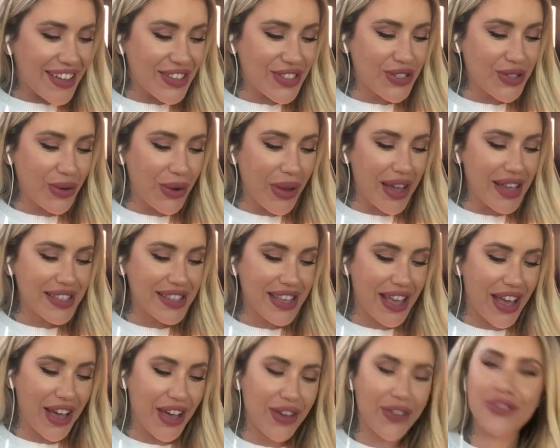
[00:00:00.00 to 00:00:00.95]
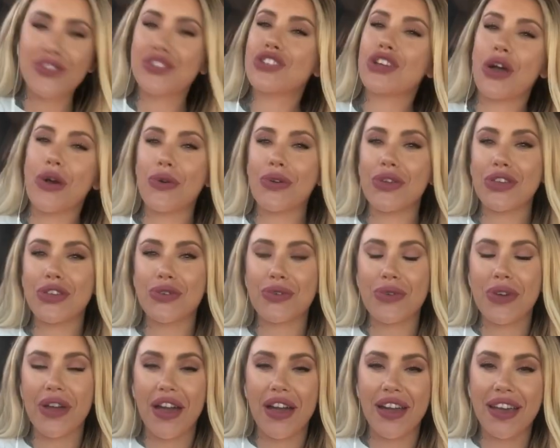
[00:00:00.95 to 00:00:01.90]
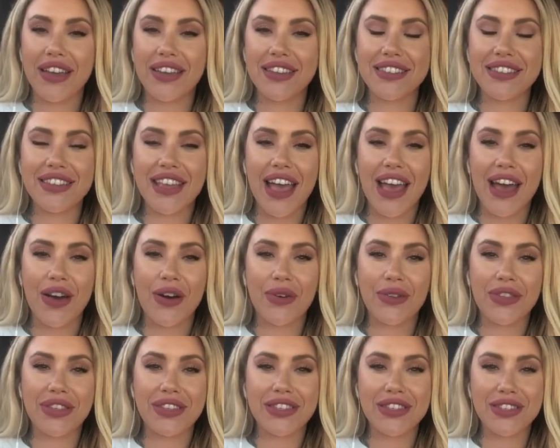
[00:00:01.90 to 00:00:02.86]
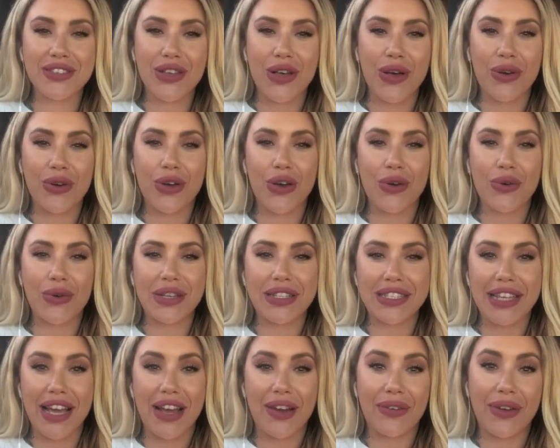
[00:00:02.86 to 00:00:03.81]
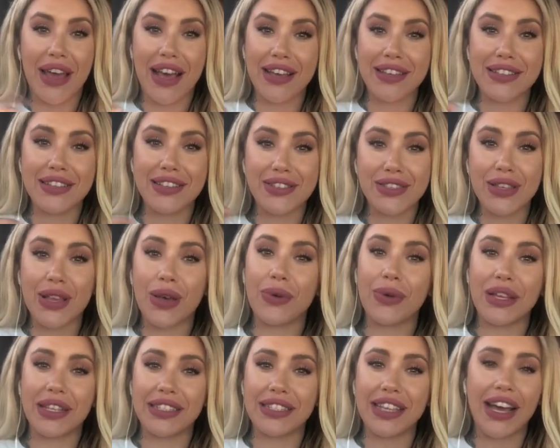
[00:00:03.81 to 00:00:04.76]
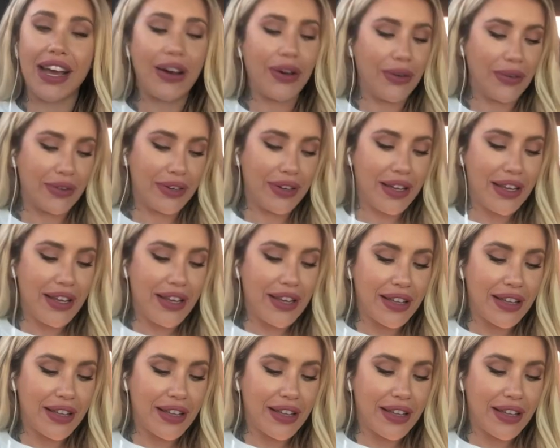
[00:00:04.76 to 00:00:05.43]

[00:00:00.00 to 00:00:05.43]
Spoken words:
joys of showing you guys how this is all going down as it's going down.